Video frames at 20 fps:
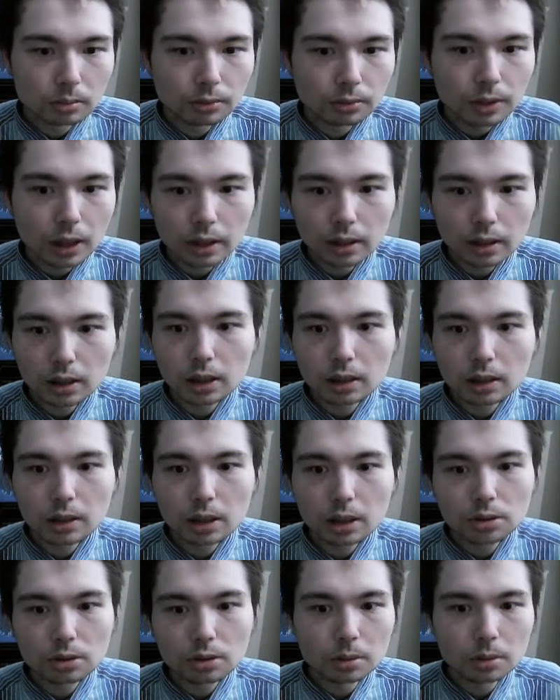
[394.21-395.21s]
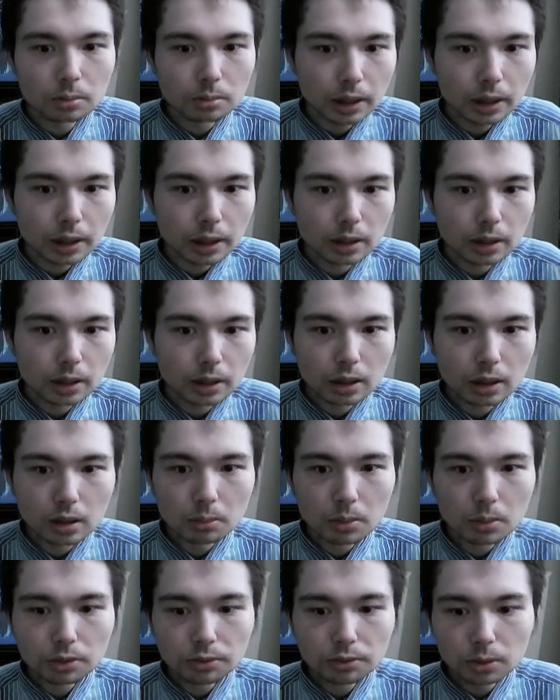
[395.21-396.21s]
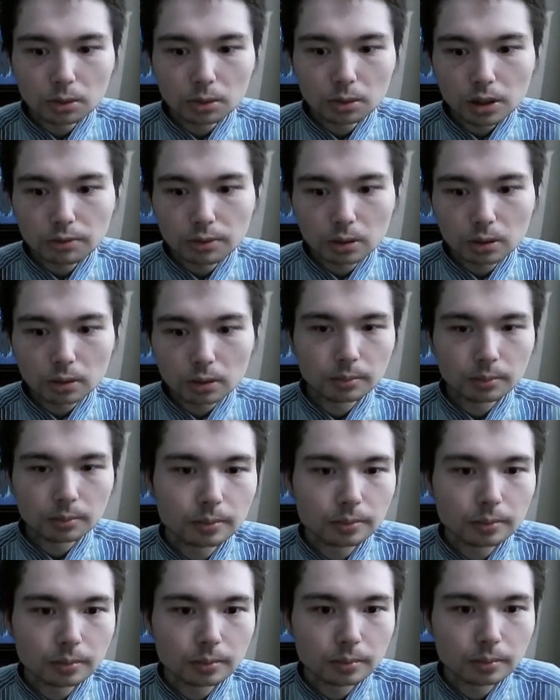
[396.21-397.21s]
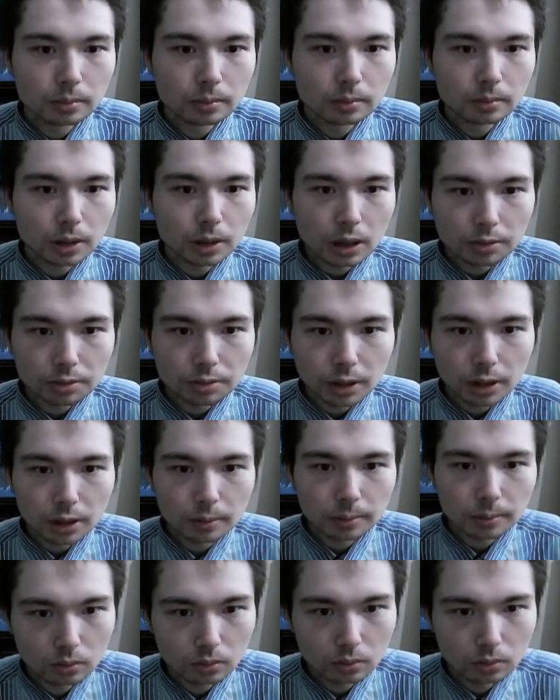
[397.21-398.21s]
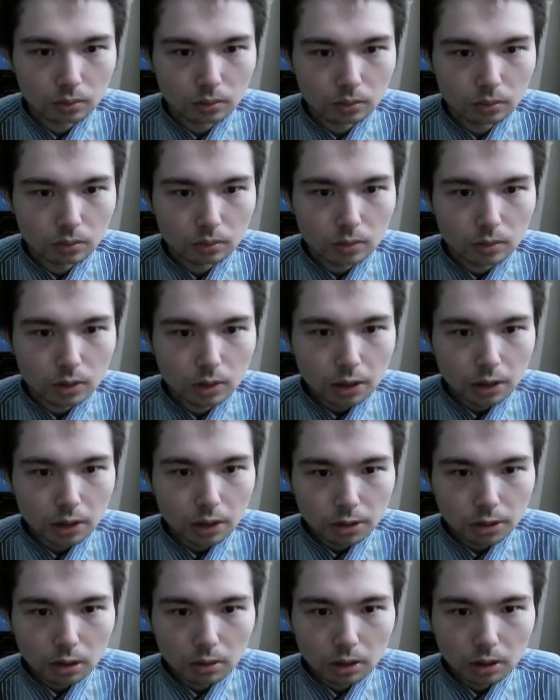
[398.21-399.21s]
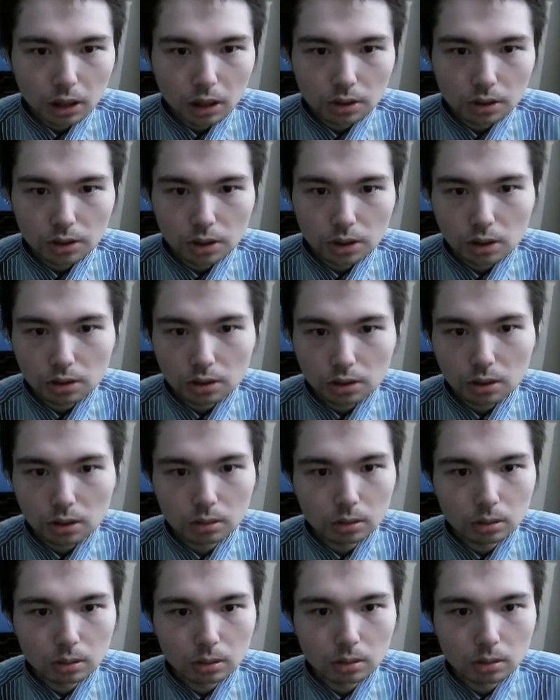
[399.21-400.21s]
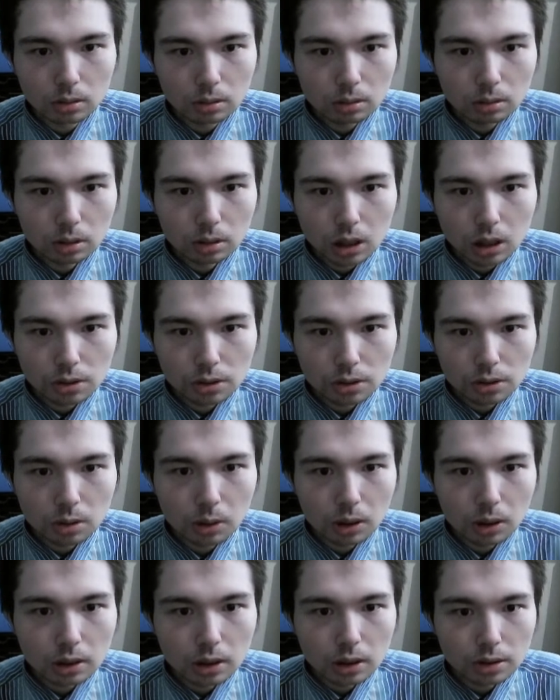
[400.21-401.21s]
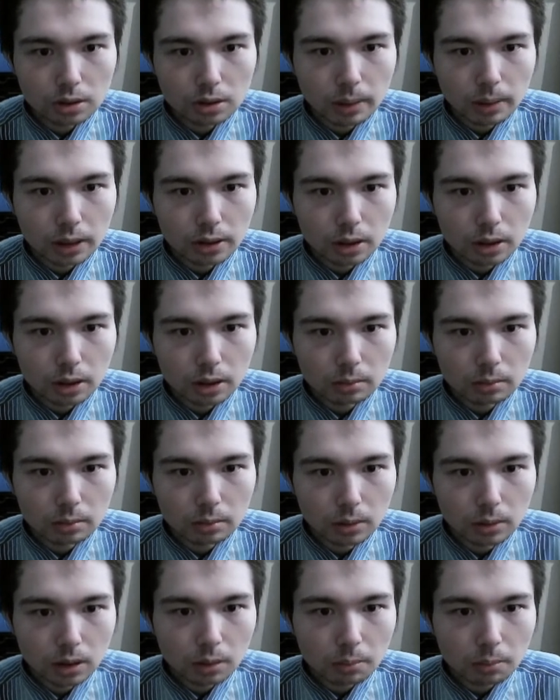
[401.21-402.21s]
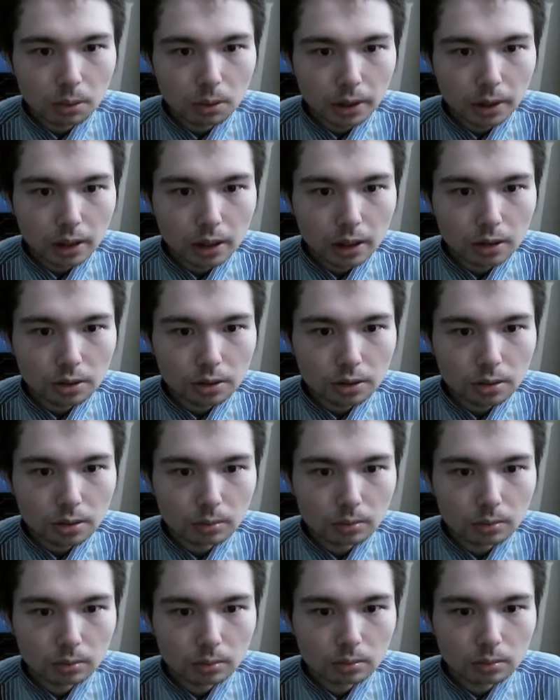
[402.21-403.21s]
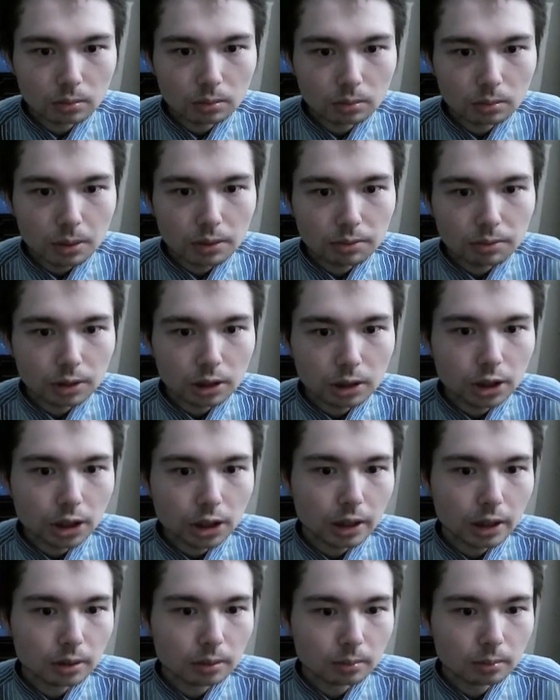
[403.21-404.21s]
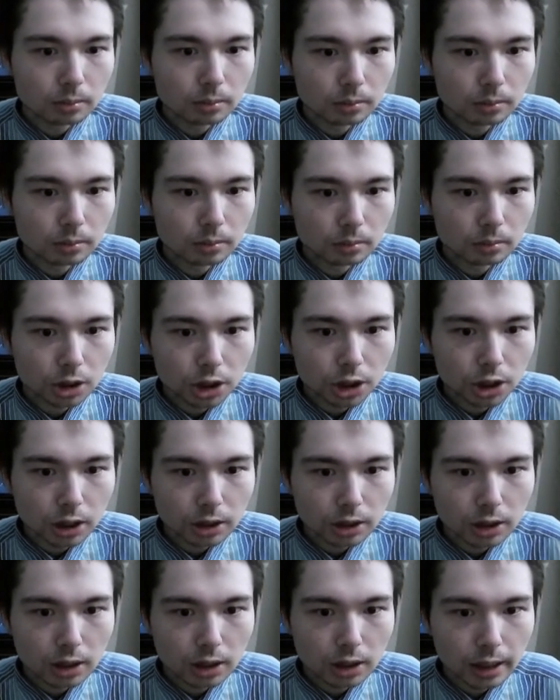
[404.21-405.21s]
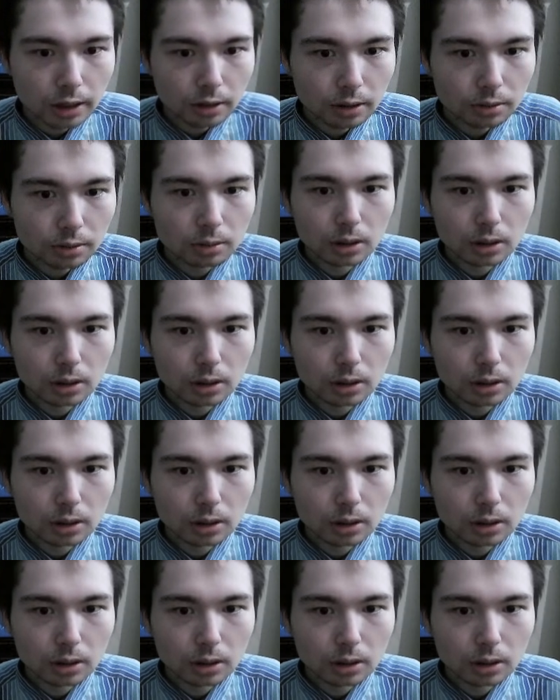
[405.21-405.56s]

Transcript: Finally, there's your pawn break. Move 44. King e3. If you go king c2 or king c1, doesn't matter. The point is b3 check. Just shutting it out.